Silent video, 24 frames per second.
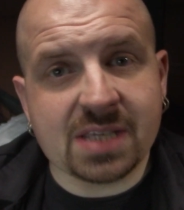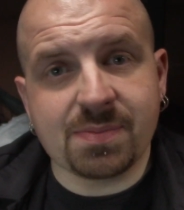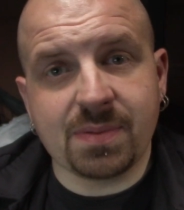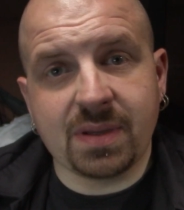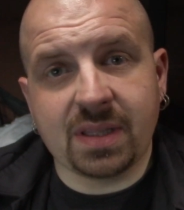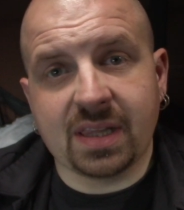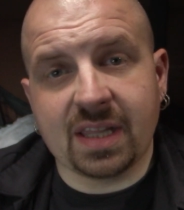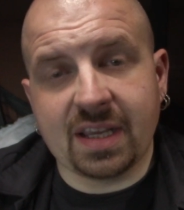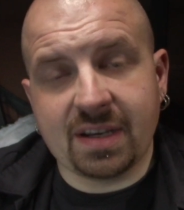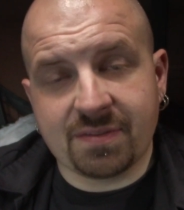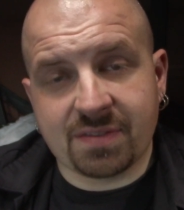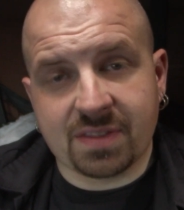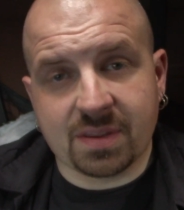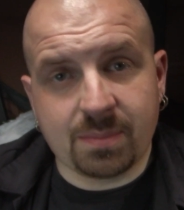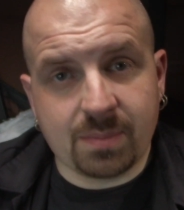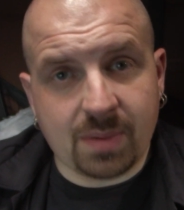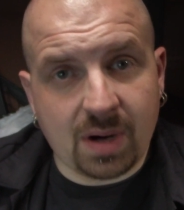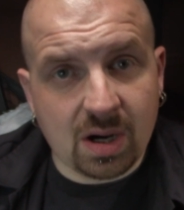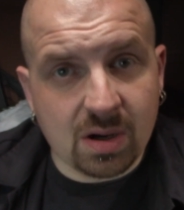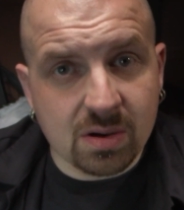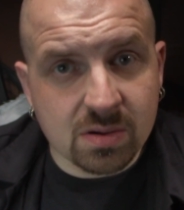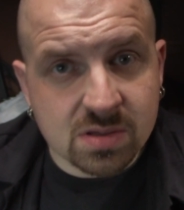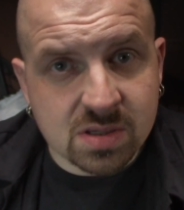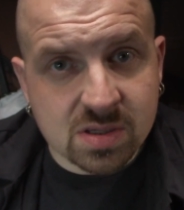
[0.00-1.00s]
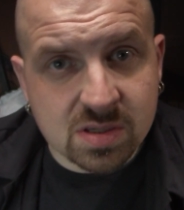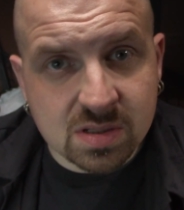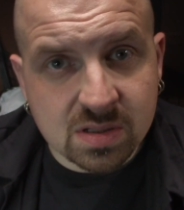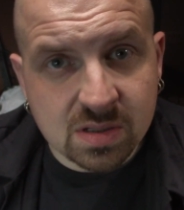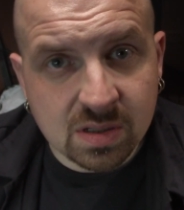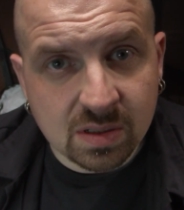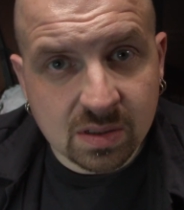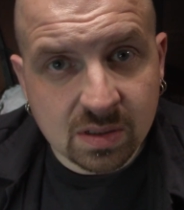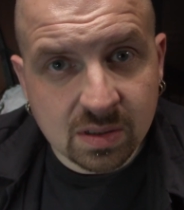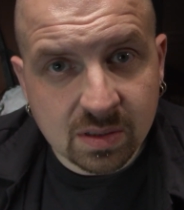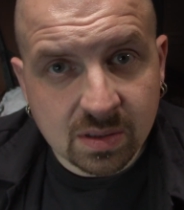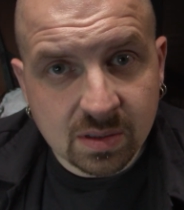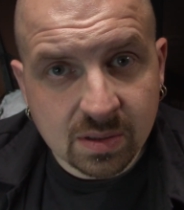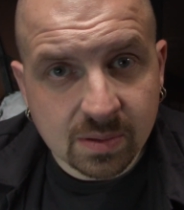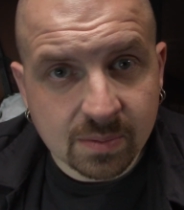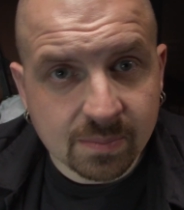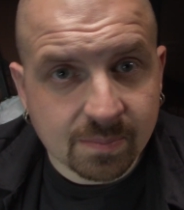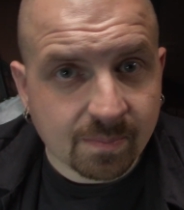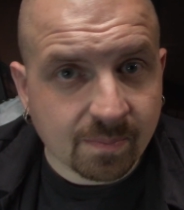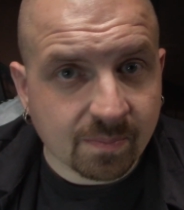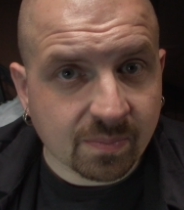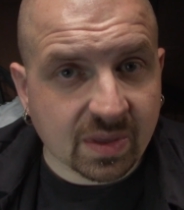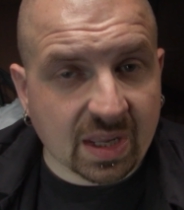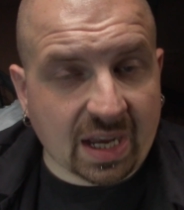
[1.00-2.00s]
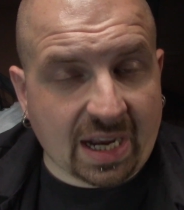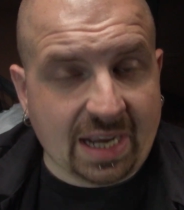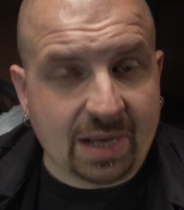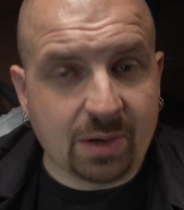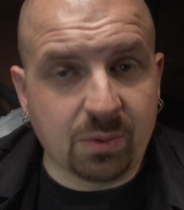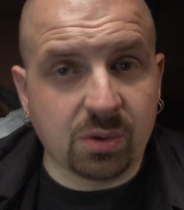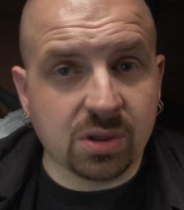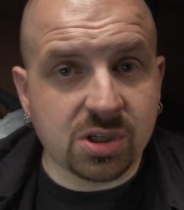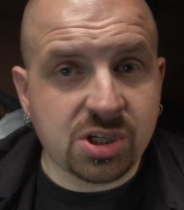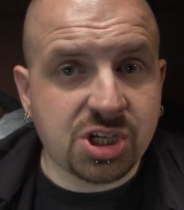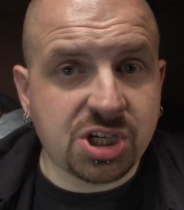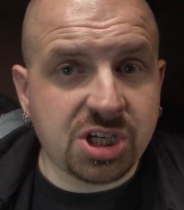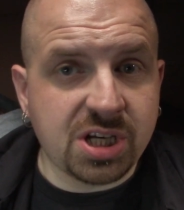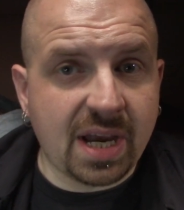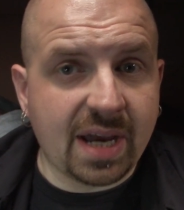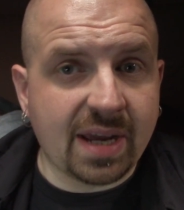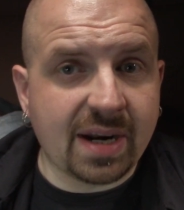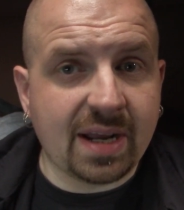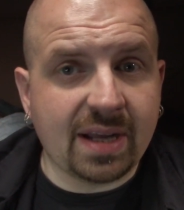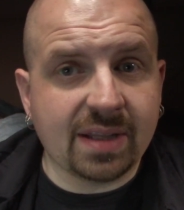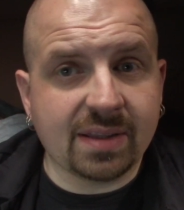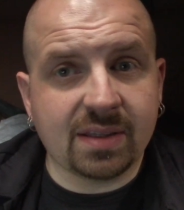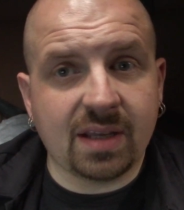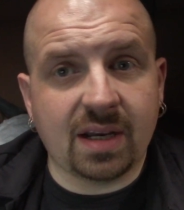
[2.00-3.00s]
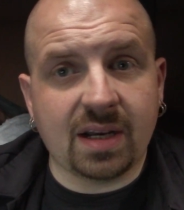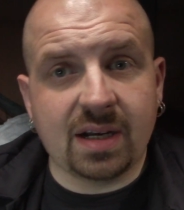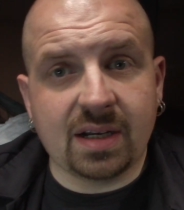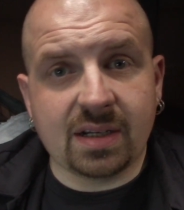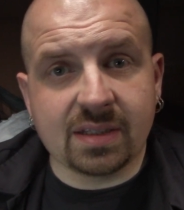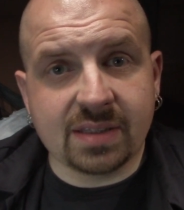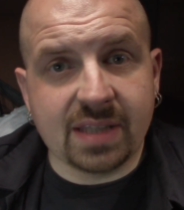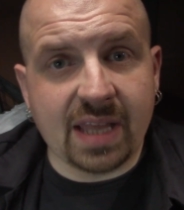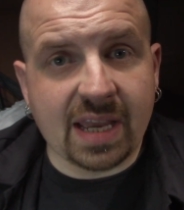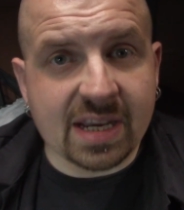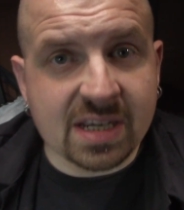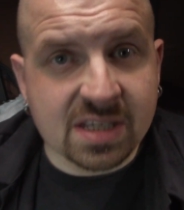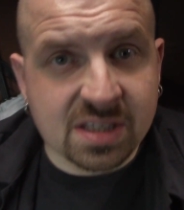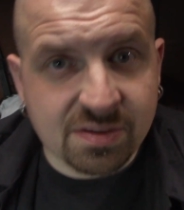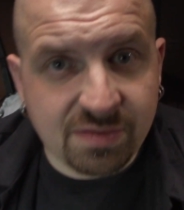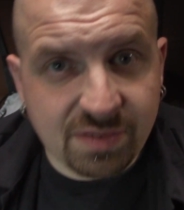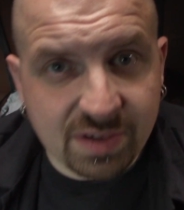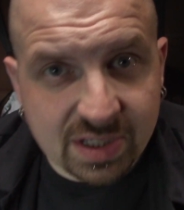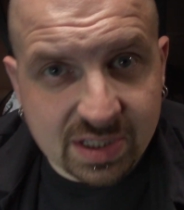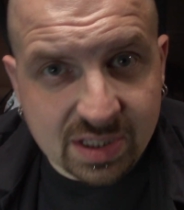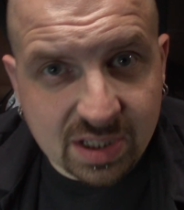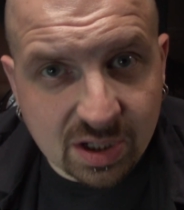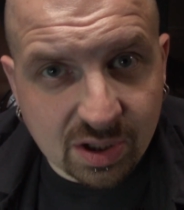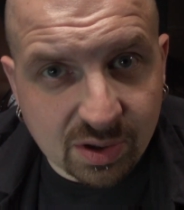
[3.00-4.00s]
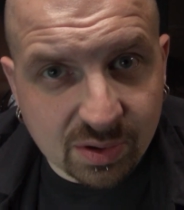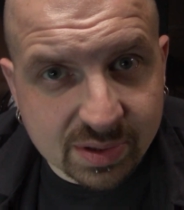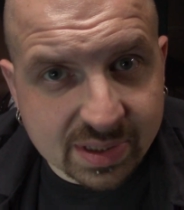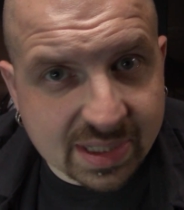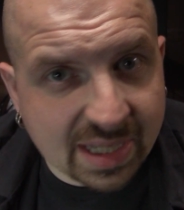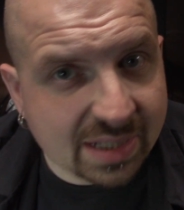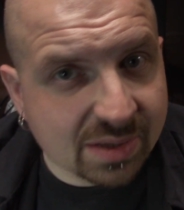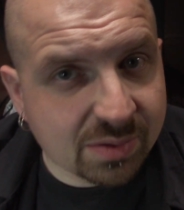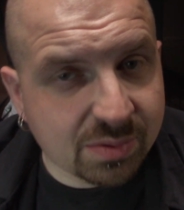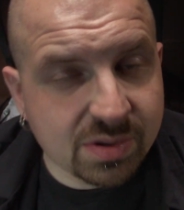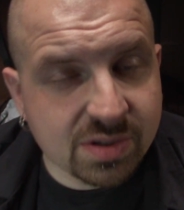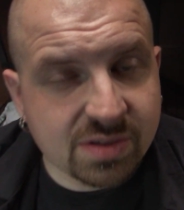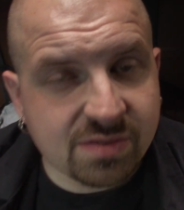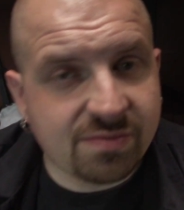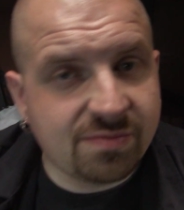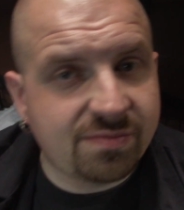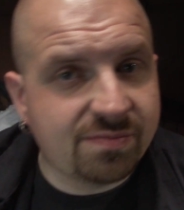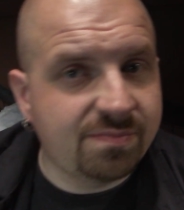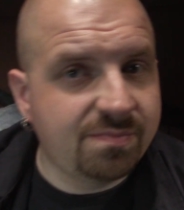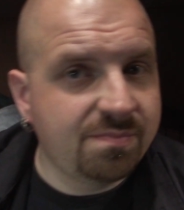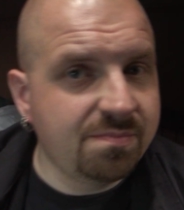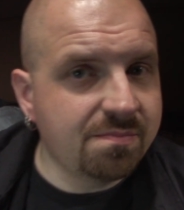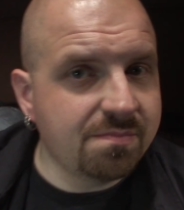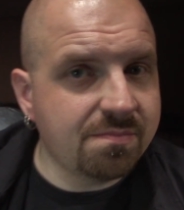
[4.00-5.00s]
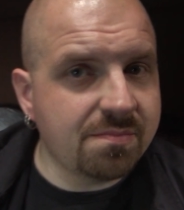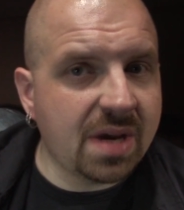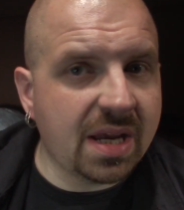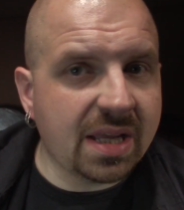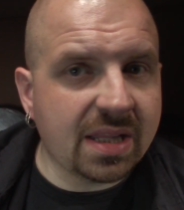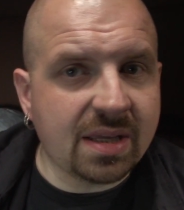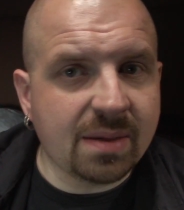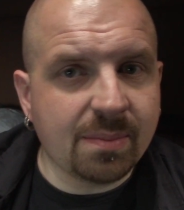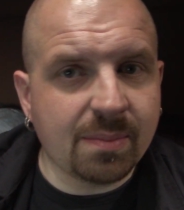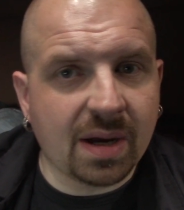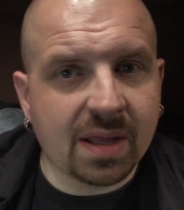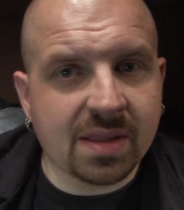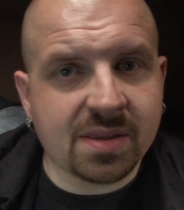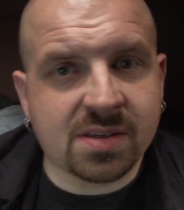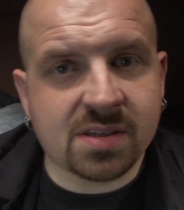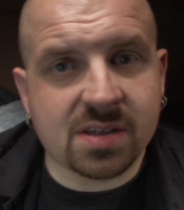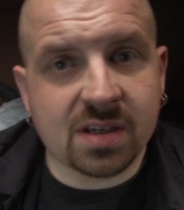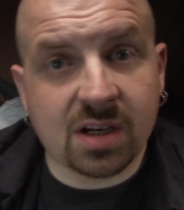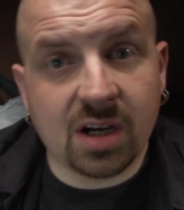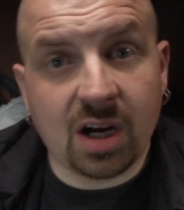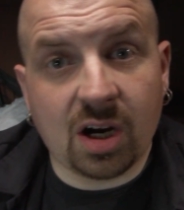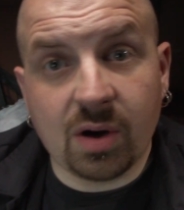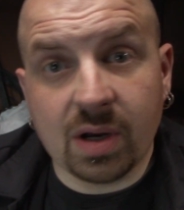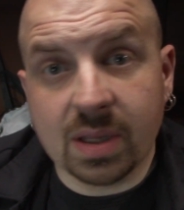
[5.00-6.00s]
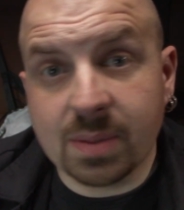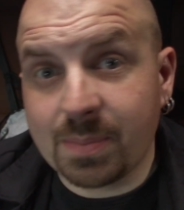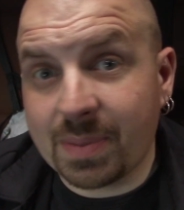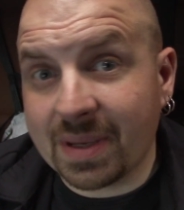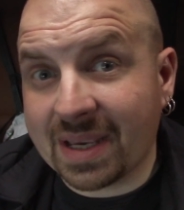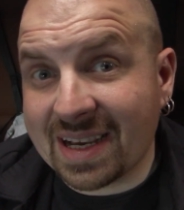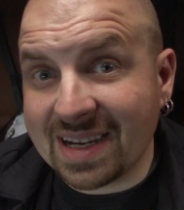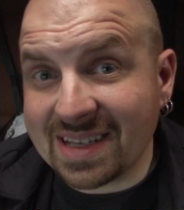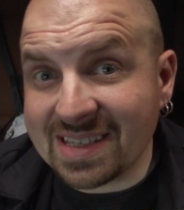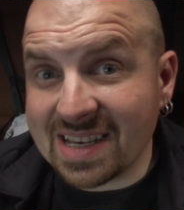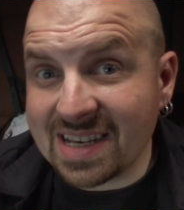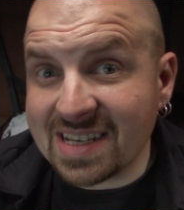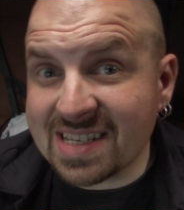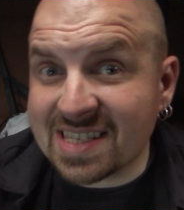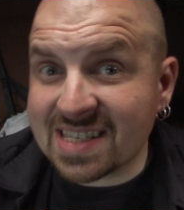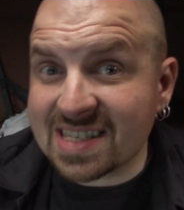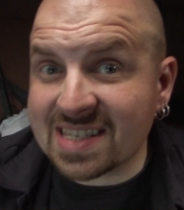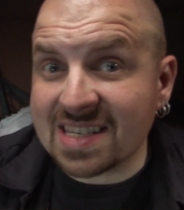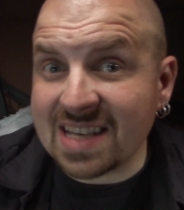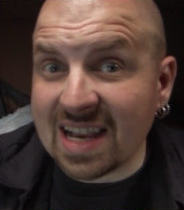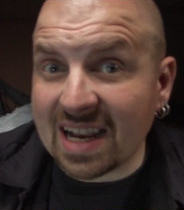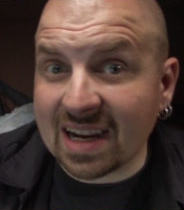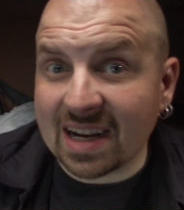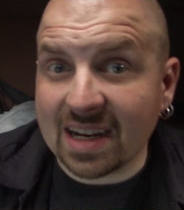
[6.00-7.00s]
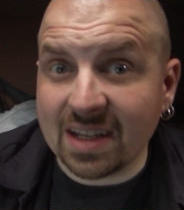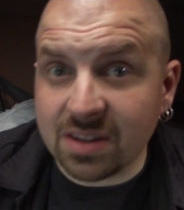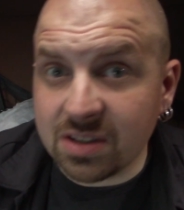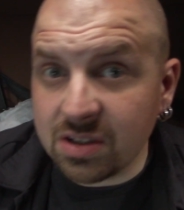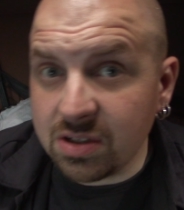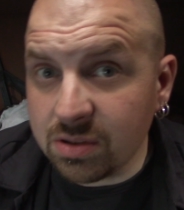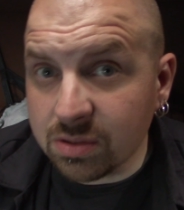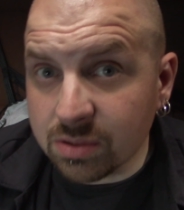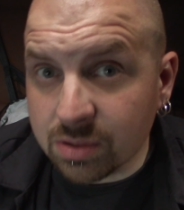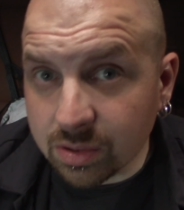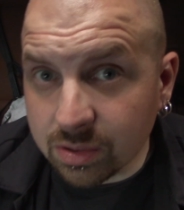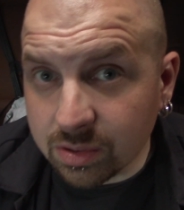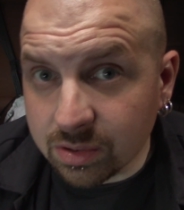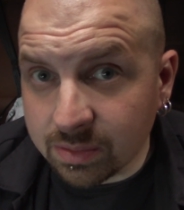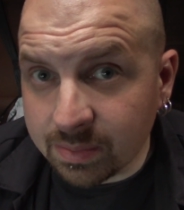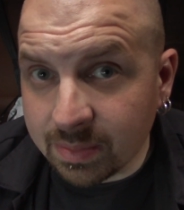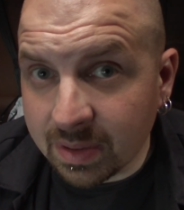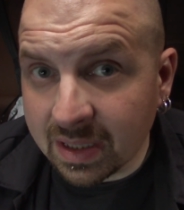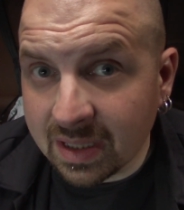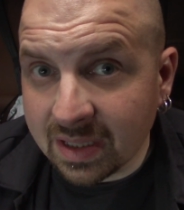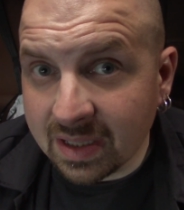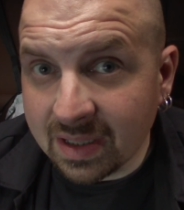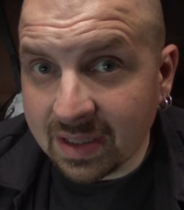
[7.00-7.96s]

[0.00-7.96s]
me laugh the most, I will share on the next video, and that was many months ago, and because I suck at YouTube,